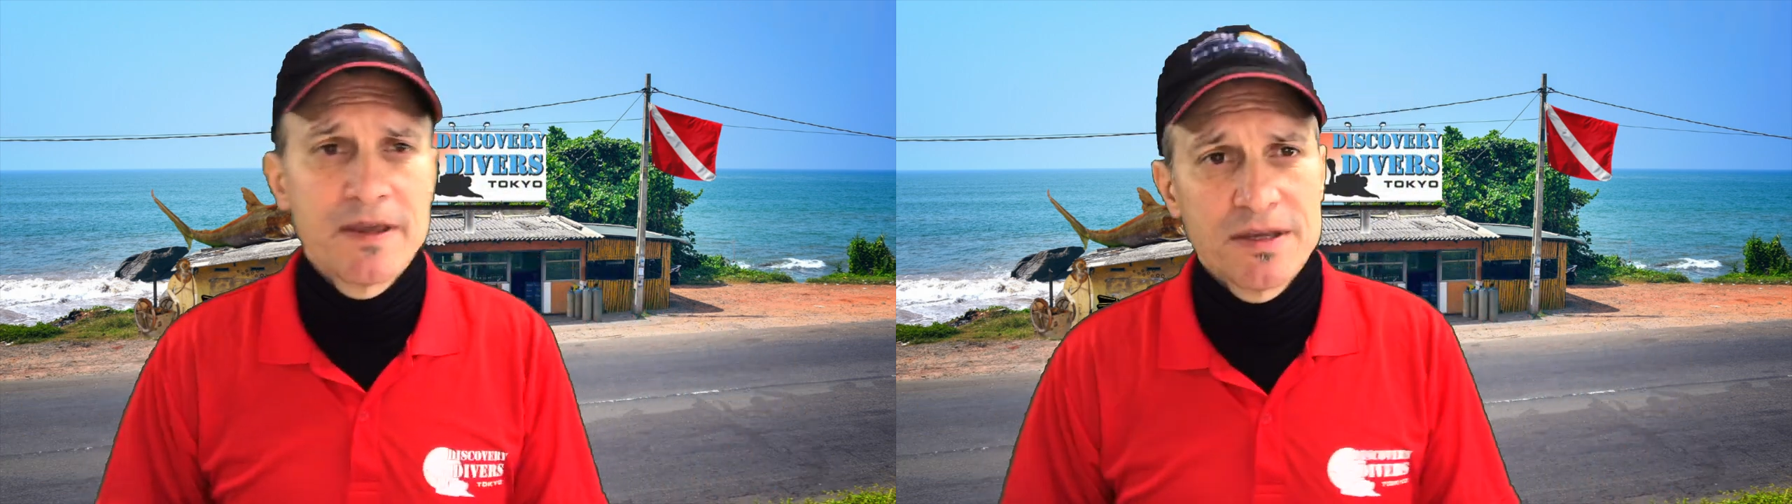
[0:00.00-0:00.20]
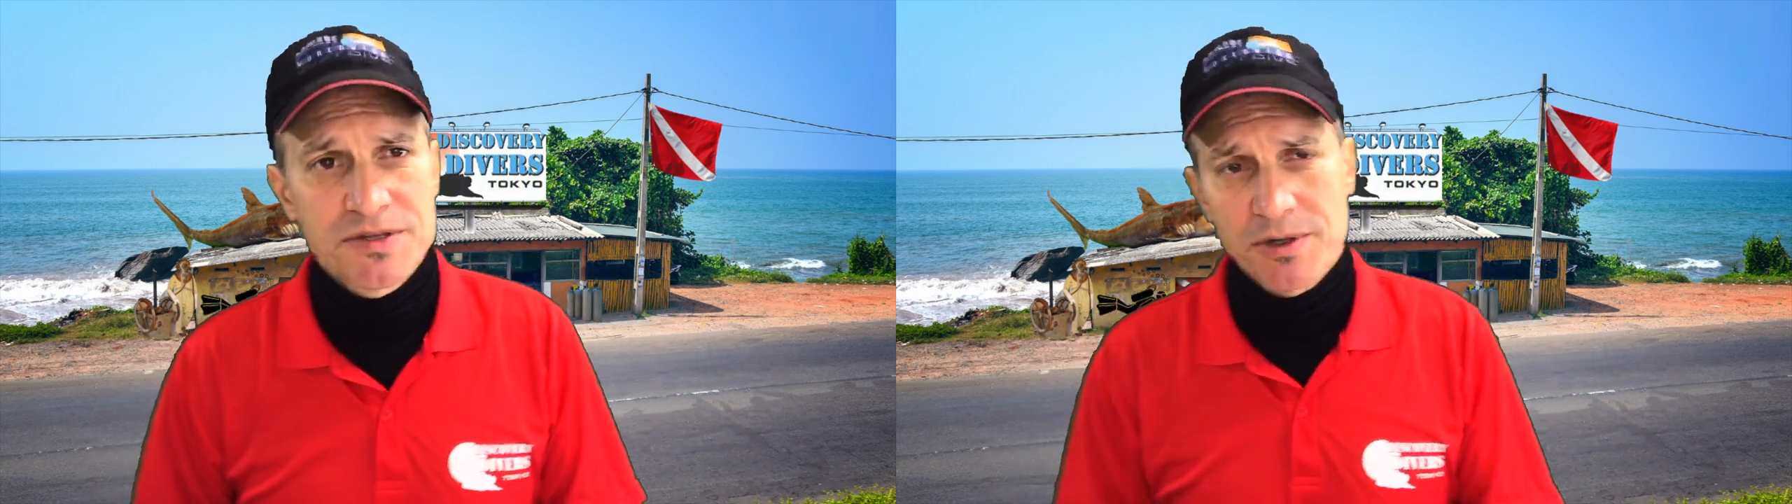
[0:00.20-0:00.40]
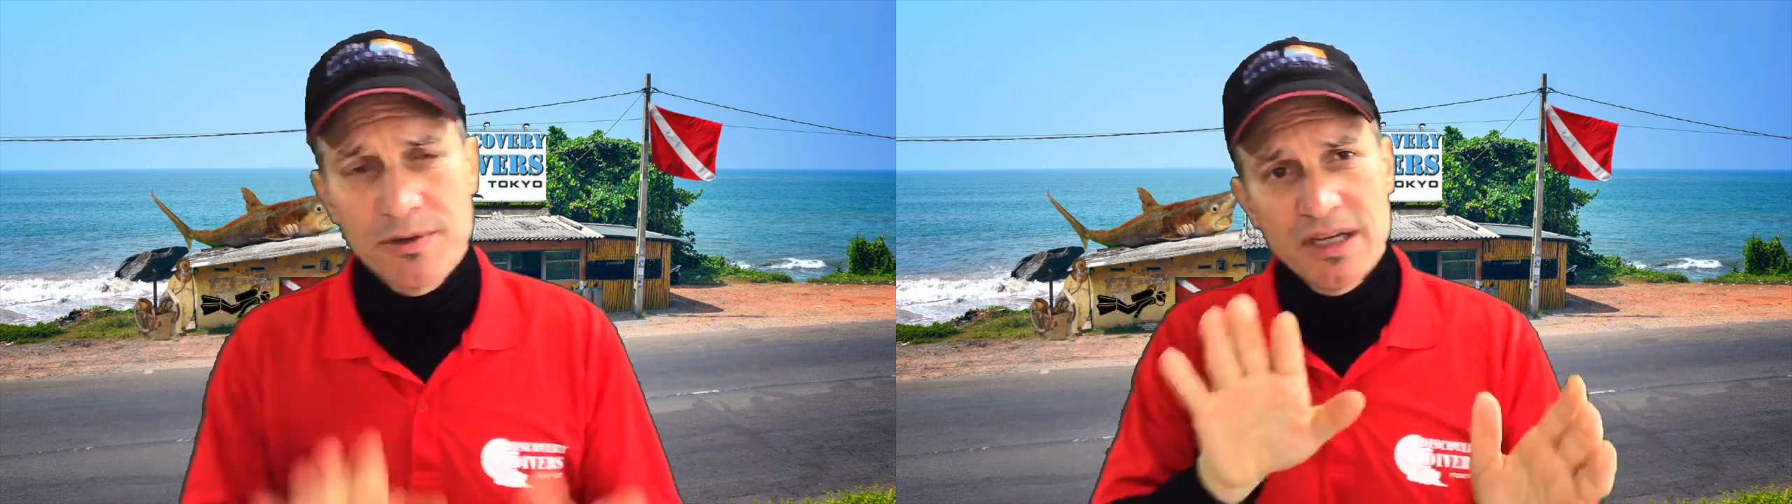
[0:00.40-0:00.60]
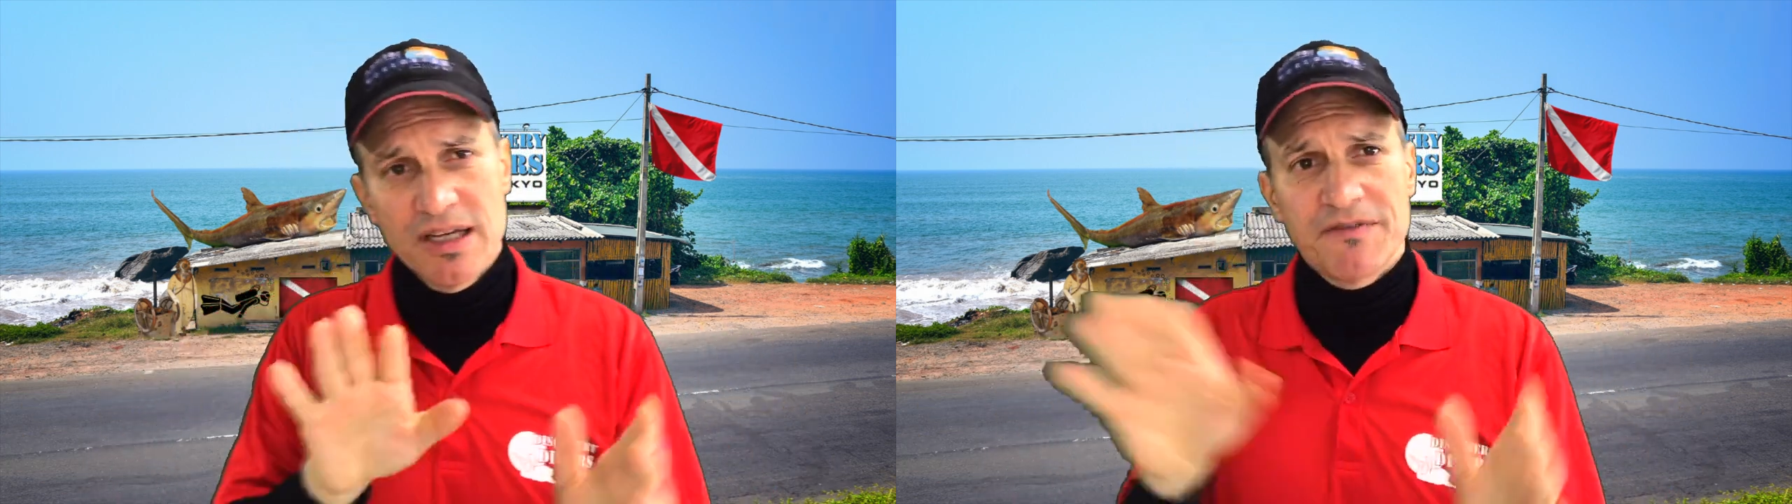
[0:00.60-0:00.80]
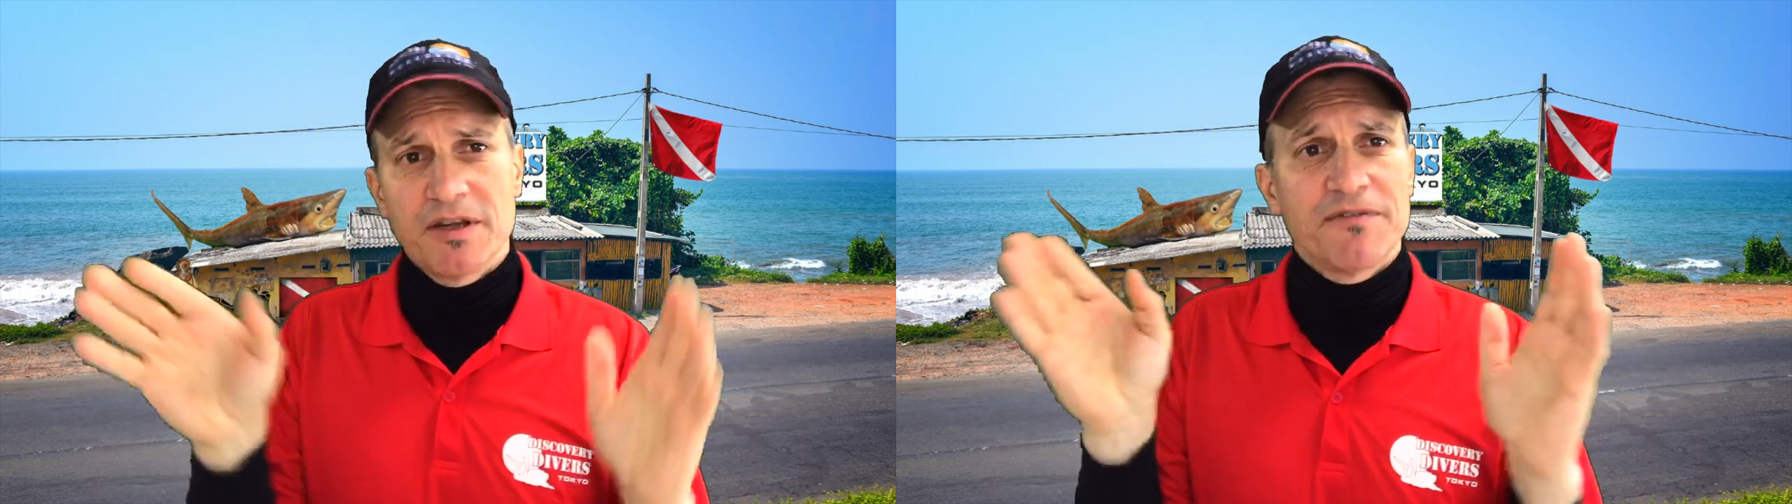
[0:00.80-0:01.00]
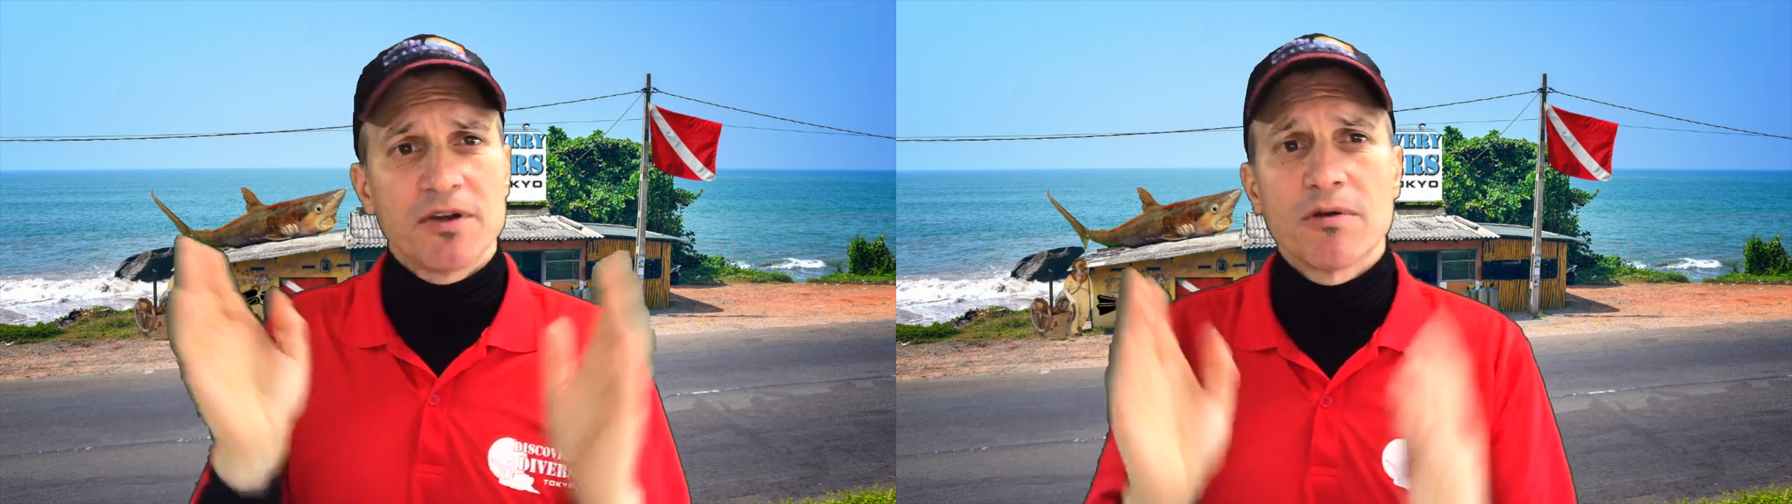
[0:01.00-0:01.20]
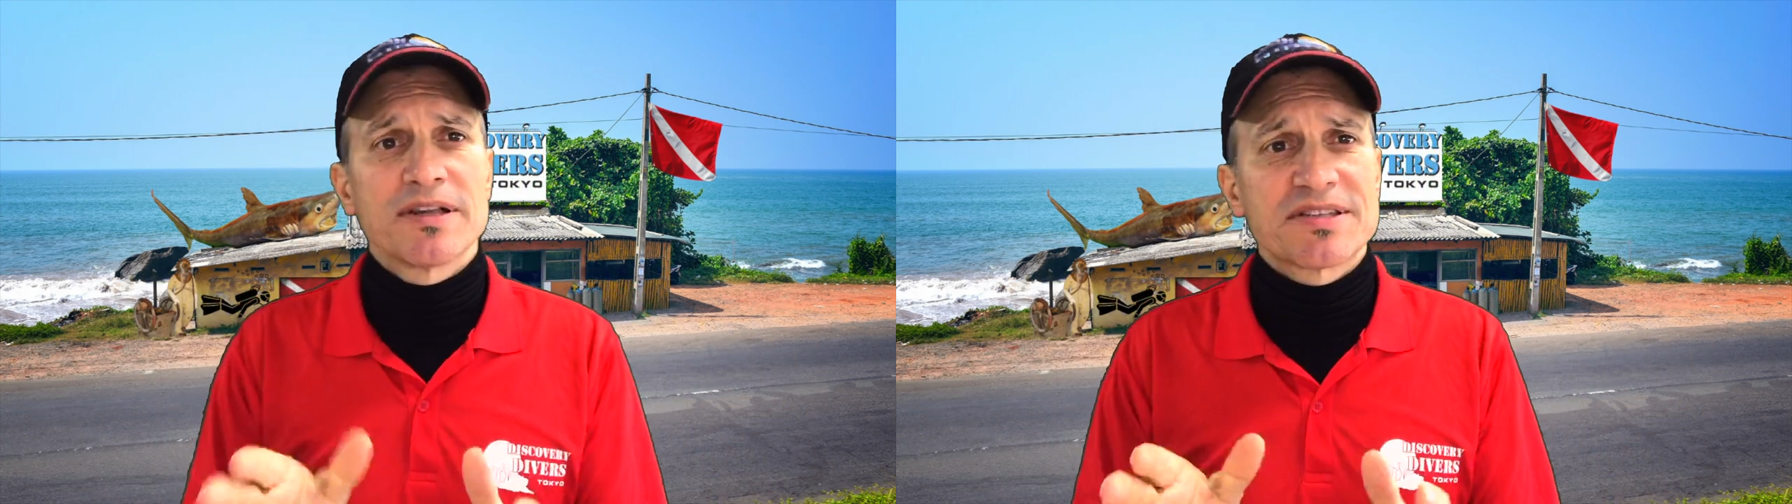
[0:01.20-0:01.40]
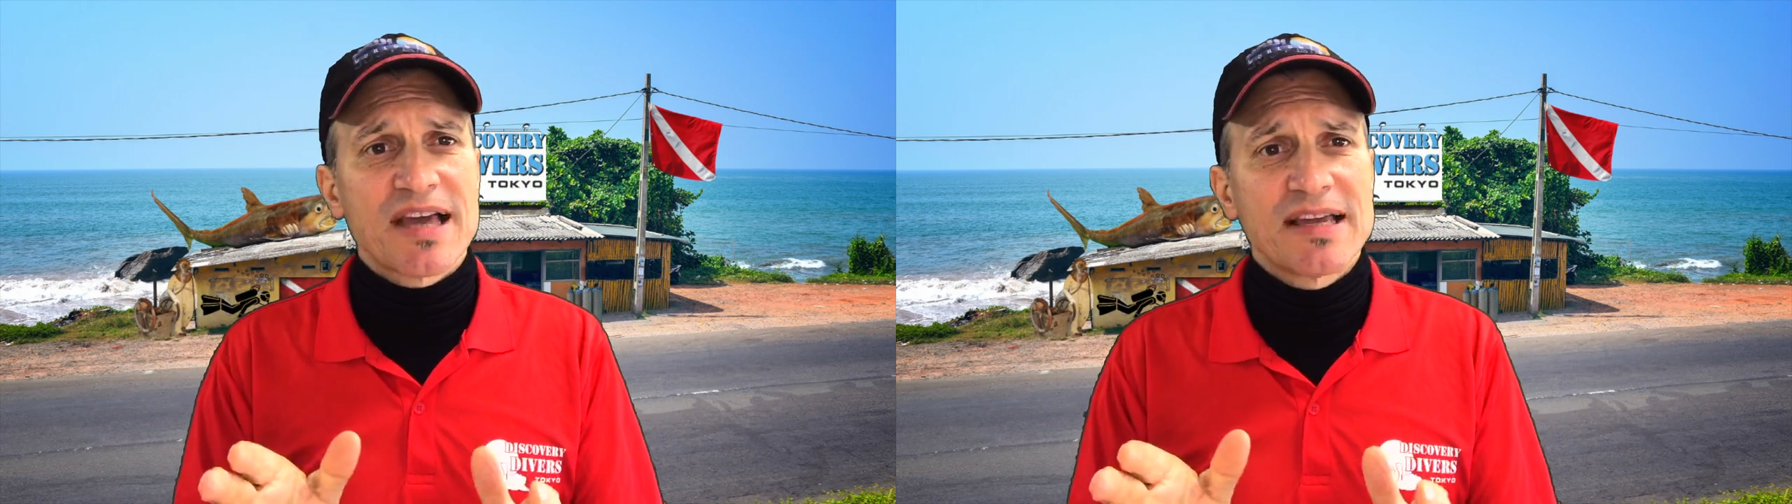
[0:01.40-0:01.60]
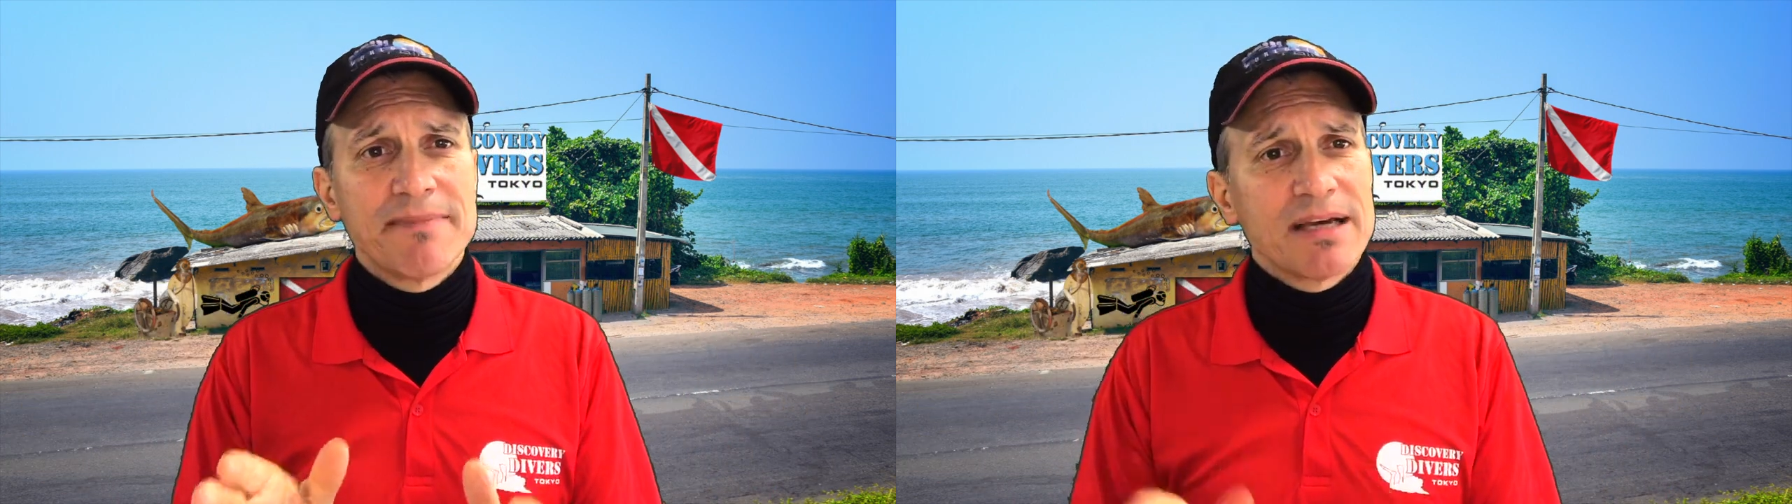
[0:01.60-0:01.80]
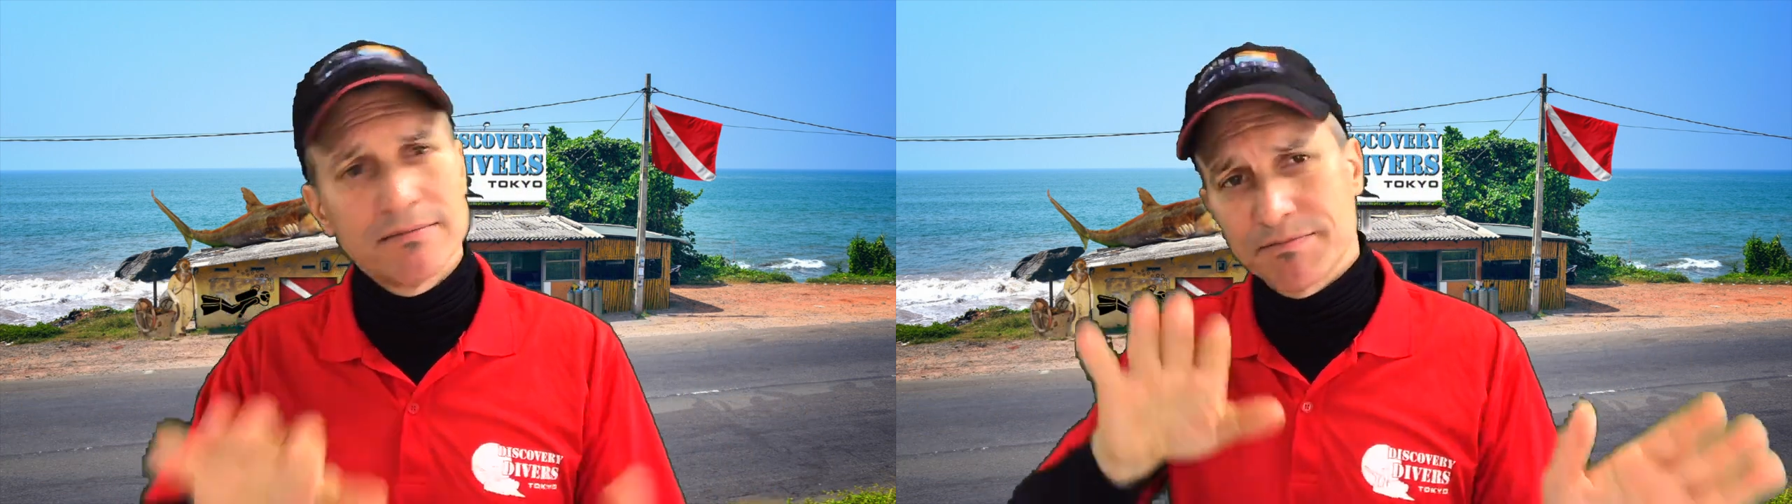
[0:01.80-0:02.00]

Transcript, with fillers: So if, you, if you're going side mount,